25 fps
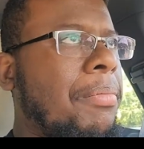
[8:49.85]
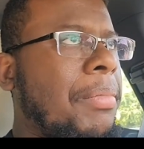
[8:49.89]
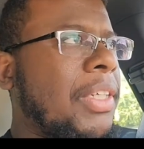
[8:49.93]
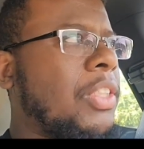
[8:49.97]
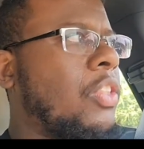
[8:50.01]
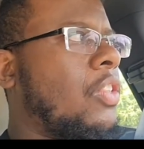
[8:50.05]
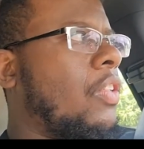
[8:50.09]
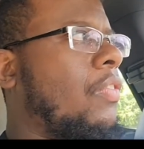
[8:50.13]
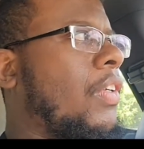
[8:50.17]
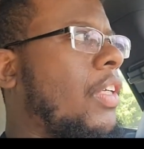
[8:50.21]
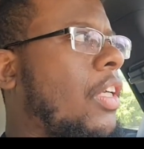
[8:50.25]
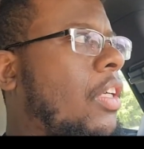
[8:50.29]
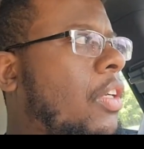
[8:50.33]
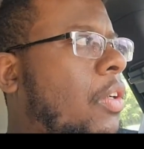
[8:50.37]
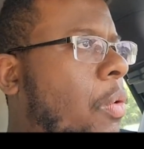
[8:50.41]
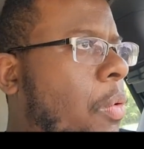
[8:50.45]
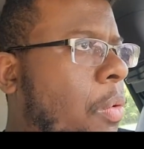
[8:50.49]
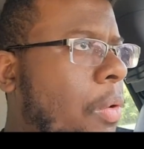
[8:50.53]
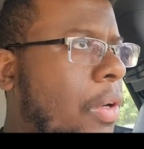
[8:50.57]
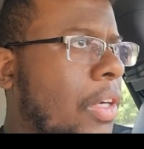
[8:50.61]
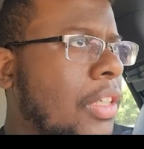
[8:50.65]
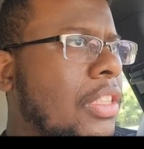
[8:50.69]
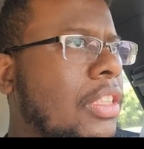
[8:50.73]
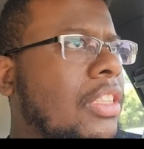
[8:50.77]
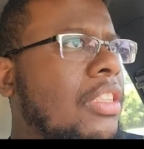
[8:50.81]
a mixture of like a
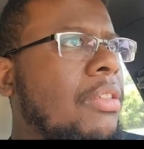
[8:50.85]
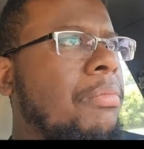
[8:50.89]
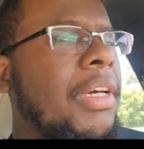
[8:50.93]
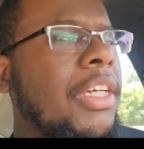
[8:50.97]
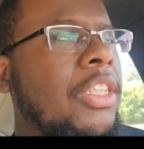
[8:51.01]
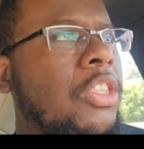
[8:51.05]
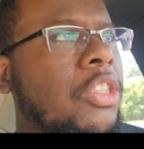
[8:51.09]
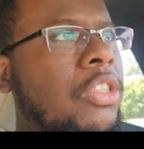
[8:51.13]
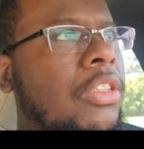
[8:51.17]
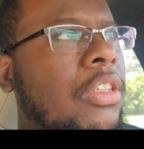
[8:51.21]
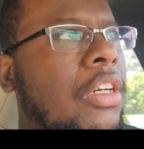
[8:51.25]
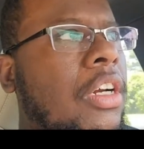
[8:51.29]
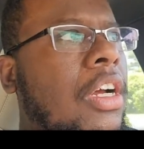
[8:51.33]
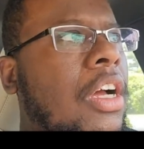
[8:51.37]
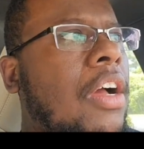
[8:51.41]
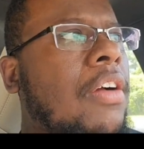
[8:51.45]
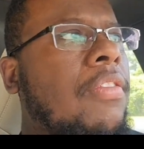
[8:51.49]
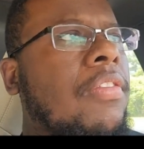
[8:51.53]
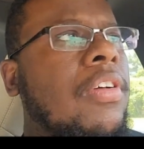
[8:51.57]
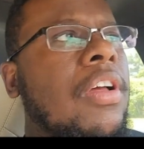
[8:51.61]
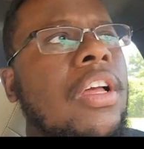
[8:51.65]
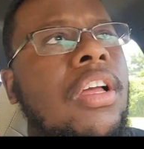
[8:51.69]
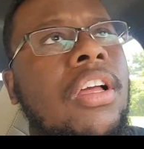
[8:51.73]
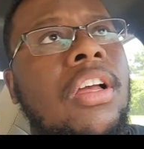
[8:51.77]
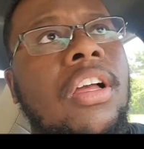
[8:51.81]
course, it's a mixture
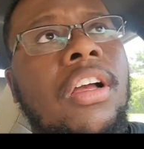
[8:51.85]
of